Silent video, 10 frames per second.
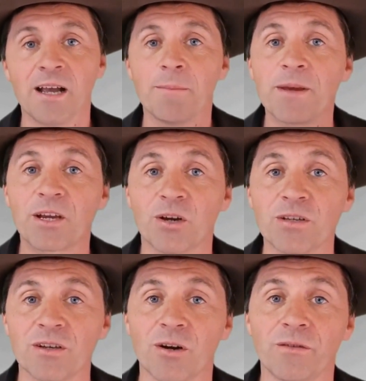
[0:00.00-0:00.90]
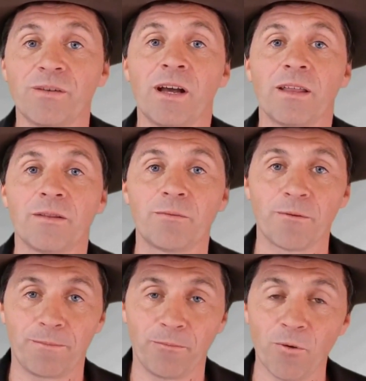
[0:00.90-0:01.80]
because of
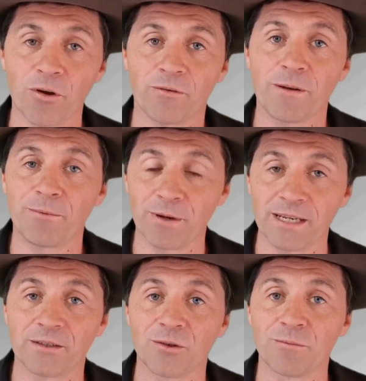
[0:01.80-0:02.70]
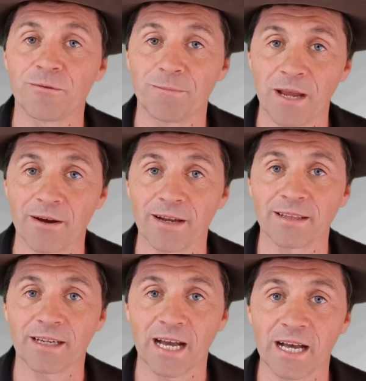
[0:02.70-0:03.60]
the work we put into preparing
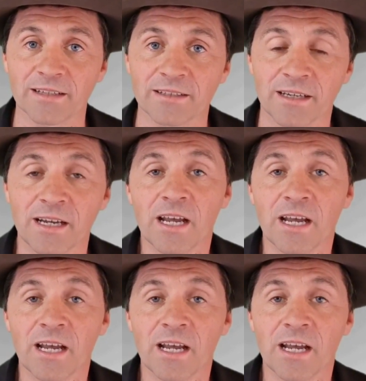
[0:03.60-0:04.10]
the cars.